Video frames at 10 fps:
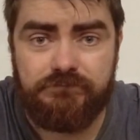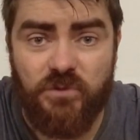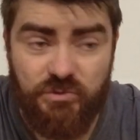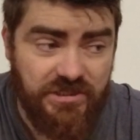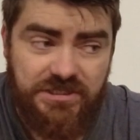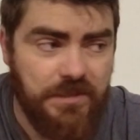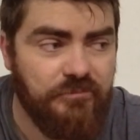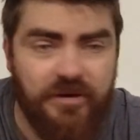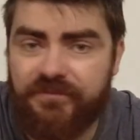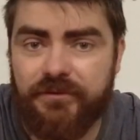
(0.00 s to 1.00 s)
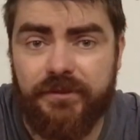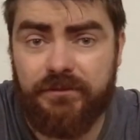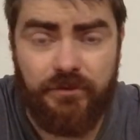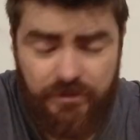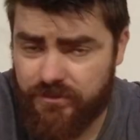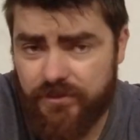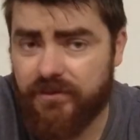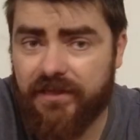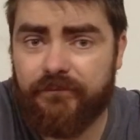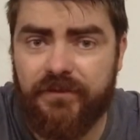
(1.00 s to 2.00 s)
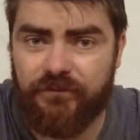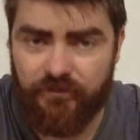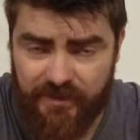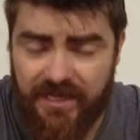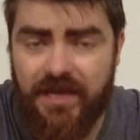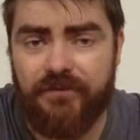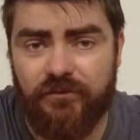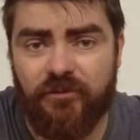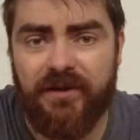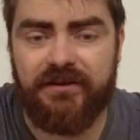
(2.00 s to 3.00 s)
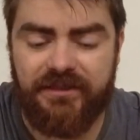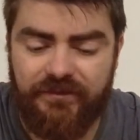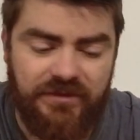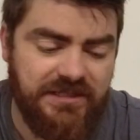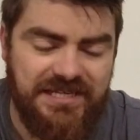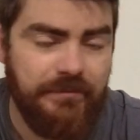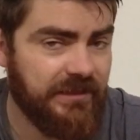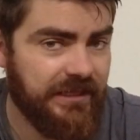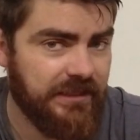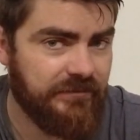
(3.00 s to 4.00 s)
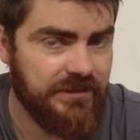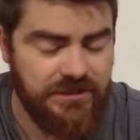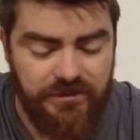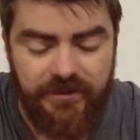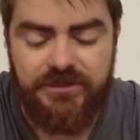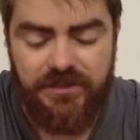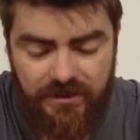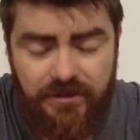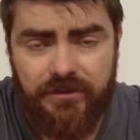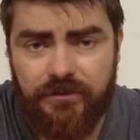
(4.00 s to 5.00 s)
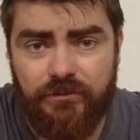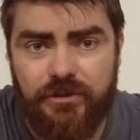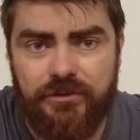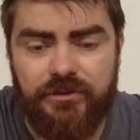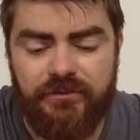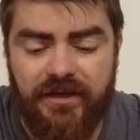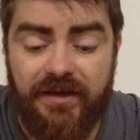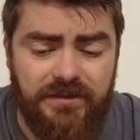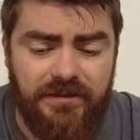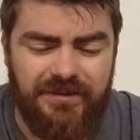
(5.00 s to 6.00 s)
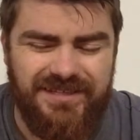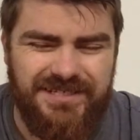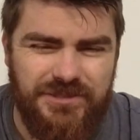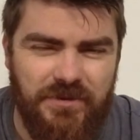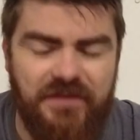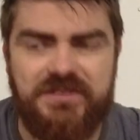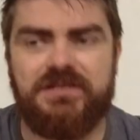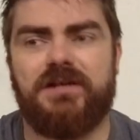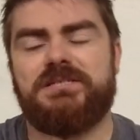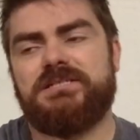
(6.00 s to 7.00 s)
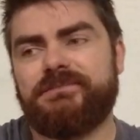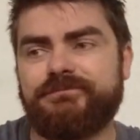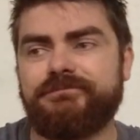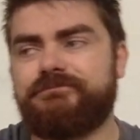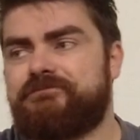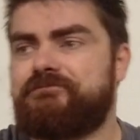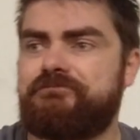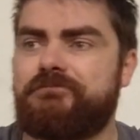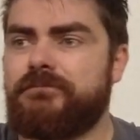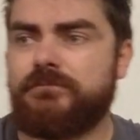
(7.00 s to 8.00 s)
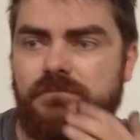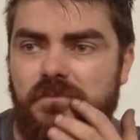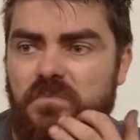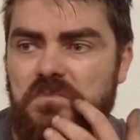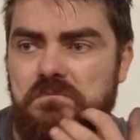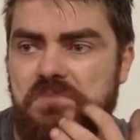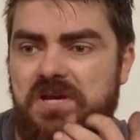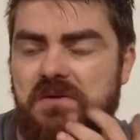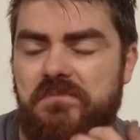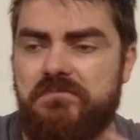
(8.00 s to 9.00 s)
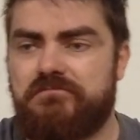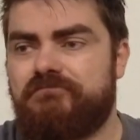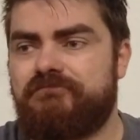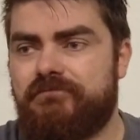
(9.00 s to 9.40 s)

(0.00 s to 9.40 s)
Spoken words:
using the same prep fluid. You could do that. If you've been careful about it and you haven't contaminated everything too much, you could do that. And this is where it starts to become